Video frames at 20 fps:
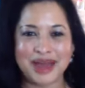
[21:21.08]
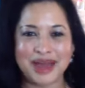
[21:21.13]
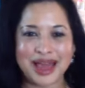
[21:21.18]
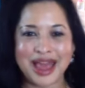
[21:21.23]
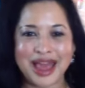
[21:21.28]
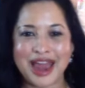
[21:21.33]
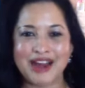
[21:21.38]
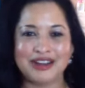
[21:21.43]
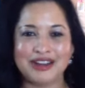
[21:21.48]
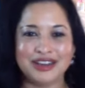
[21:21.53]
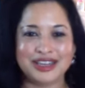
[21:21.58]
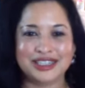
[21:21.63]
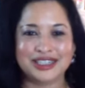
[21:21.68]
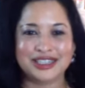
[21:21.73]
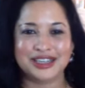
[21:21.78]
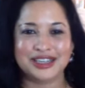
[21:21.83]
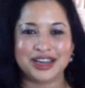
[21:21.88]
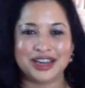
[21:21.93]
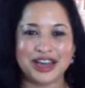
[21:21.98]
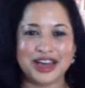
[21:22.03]
hair looks
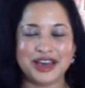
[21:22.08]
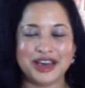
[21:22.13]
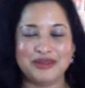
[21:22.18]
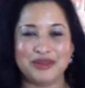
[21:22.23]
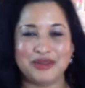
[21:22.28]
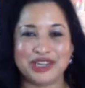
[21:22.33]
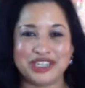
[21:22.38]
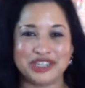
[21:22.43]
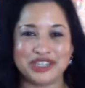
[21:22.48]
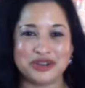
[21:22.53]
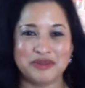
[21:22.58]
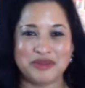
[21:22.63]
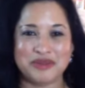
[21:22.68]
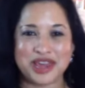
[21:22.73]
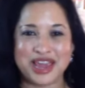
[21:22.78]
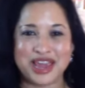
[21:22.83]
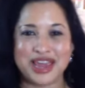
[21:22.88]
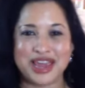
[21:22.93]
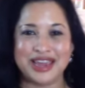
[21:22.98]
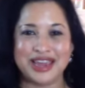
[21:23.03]
good. What you
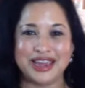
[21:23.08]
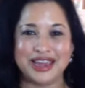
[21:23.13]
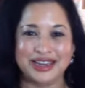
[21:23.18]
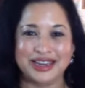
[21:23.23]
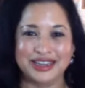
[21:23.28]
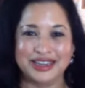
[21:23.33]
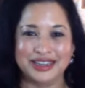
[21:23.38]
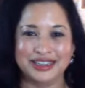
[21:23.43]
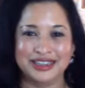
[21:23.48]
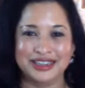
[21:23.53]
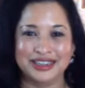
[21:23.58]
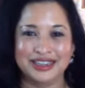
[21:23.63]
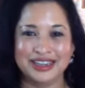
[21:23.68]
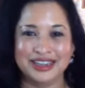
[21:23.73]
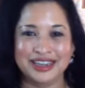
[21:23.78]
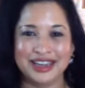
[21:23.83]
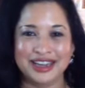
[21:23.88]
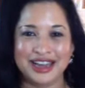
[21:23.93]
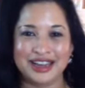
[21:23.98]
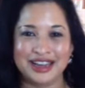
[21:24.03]
mean?
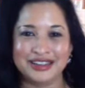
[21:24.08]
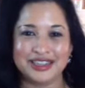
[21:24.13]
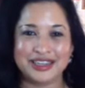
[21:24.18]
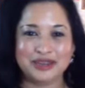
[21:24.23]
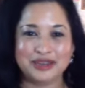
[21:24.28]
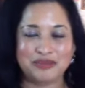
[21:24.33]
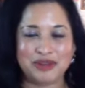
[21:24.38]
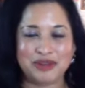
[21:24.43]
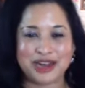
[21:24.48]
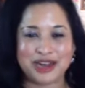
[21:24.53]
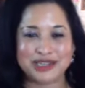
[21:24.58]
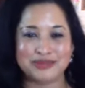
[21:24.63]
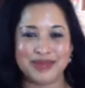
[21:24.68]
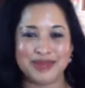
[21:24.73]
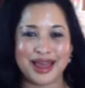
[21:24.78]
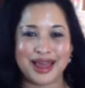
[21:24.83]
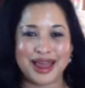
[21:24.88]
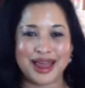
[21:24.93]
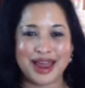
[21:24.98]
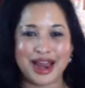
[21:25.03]
I don't need to brush my
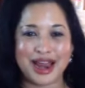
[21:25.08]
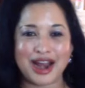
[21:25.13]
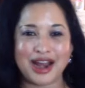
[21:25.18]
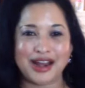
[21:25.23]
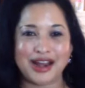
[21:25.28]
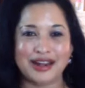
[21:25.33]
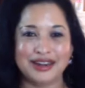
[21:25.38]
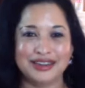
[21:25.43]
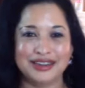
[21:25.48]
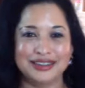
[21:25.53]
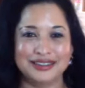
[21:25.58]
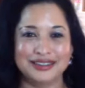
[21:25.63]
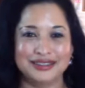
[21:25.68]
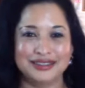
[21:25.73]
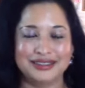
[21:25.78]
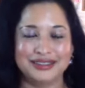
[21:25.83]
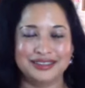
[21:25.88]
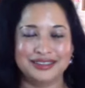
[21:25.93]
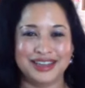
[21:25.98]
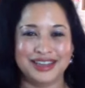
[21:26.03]
hair.
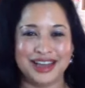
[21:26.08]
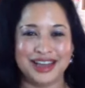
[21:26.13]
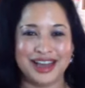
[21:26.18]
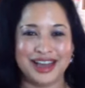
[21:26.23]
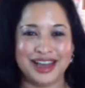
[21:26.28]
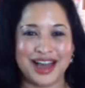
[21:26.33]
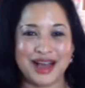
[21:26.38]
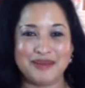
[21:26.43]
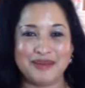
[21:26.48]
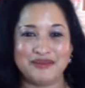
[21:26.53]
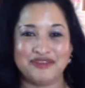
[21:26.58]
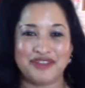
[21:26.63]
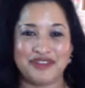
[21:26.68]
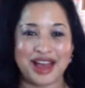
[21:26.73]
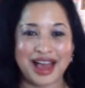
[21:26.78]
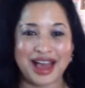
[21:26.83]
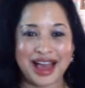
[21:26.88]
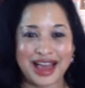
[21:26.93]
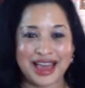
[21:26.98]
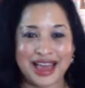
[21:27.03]
I'm
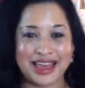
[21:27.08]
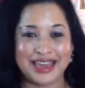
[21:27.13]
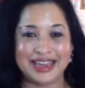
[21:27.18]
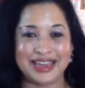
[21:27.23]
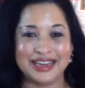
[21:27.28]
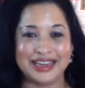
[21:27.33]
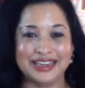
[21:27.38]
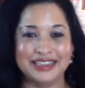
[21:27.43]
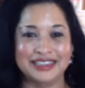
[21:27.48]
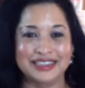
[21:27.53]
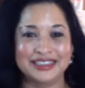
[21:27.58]
fine.